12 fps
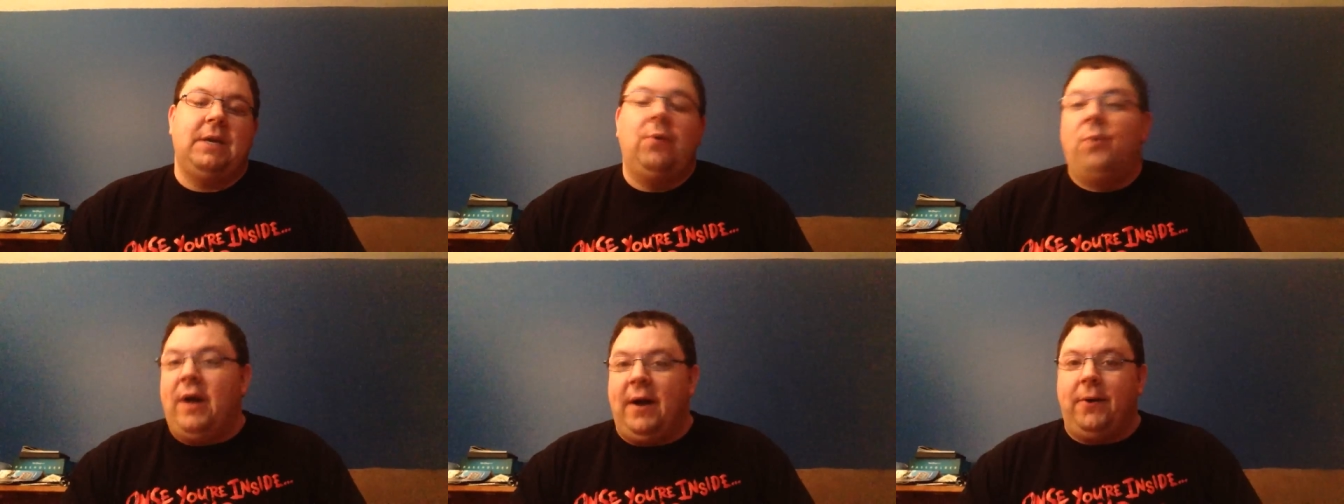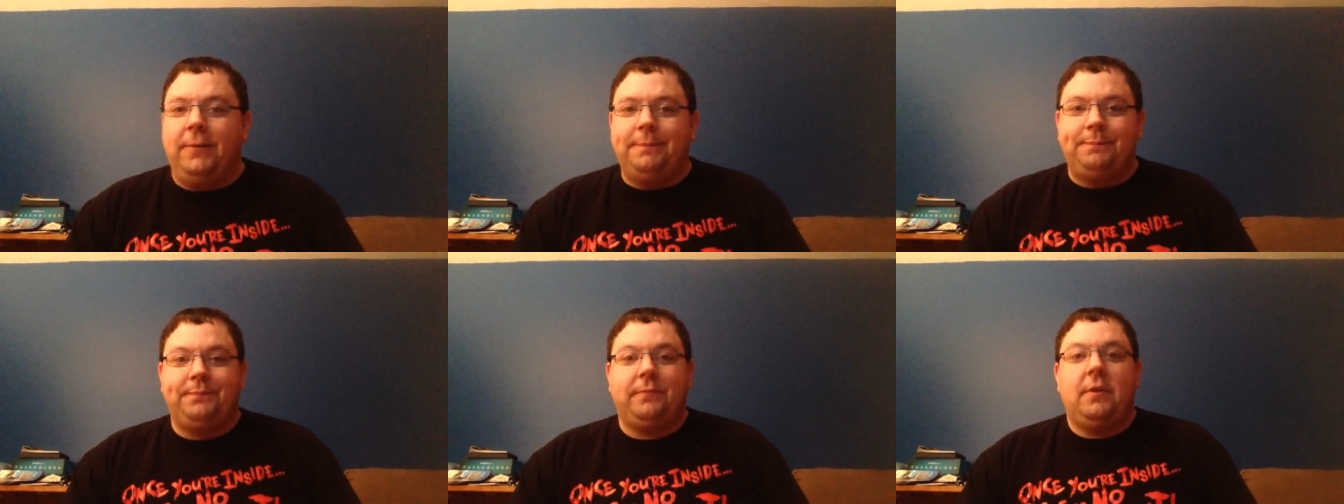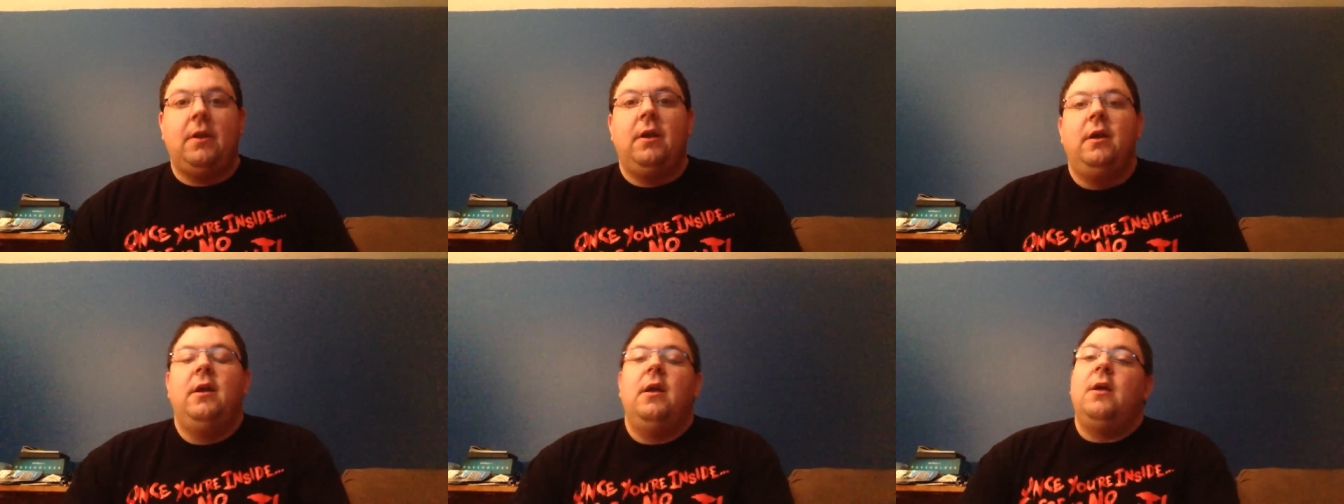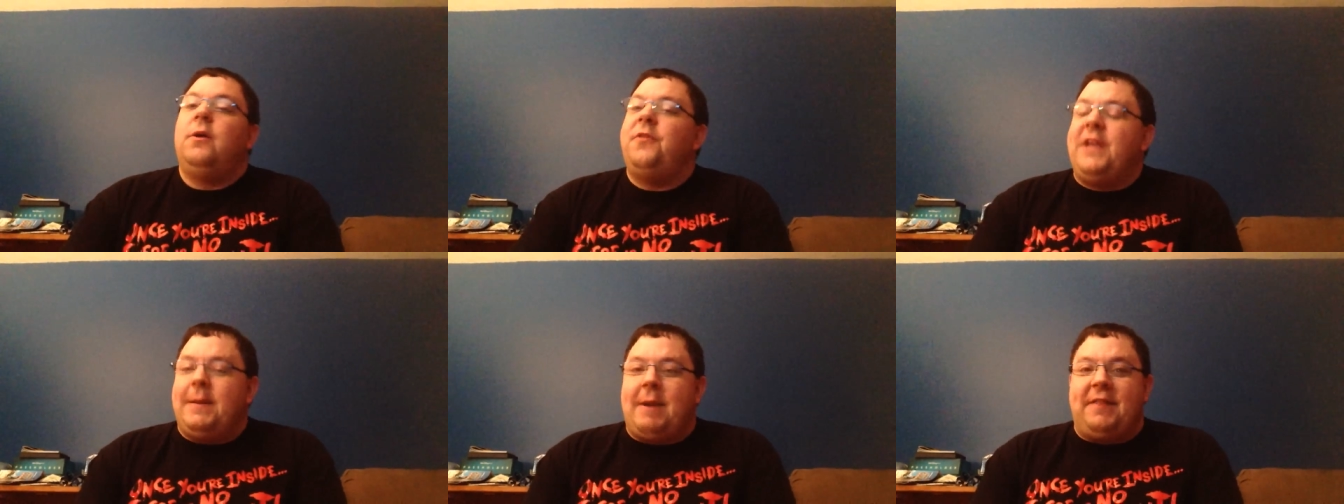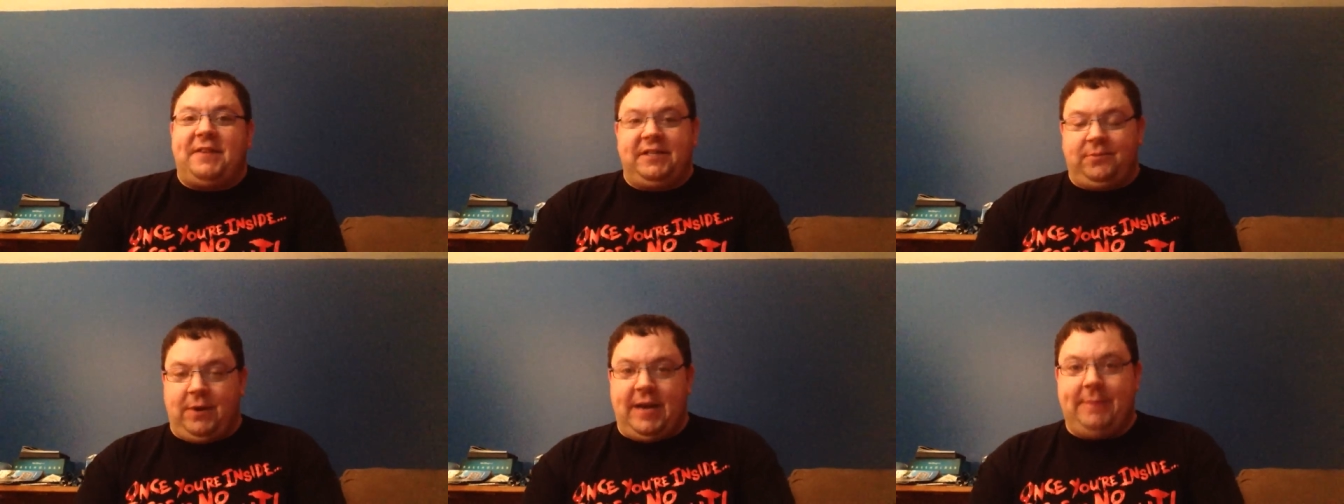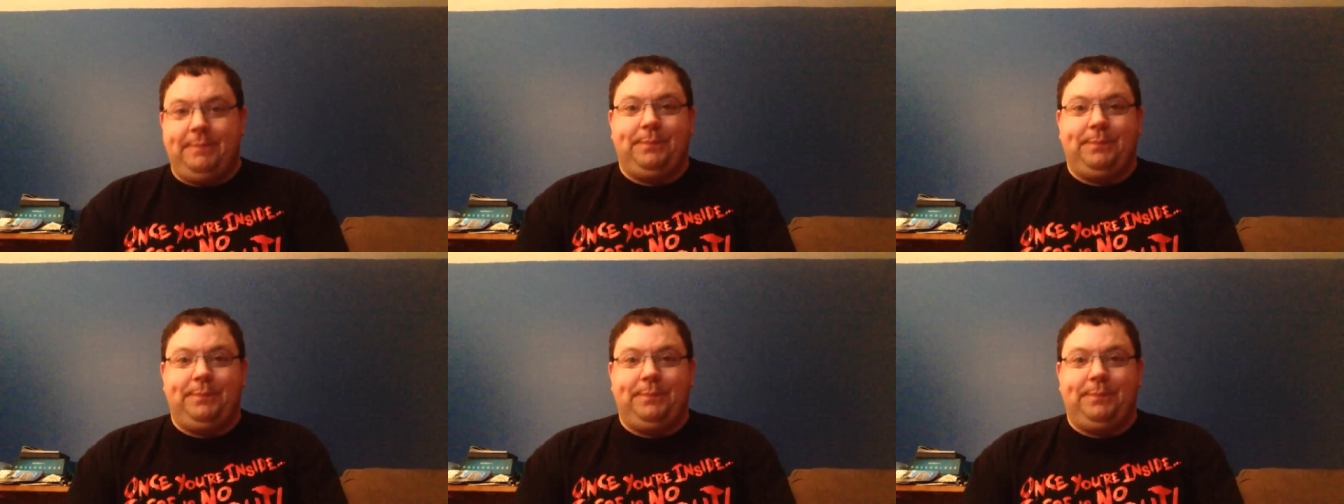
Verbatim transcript: Well, well, think about it this way.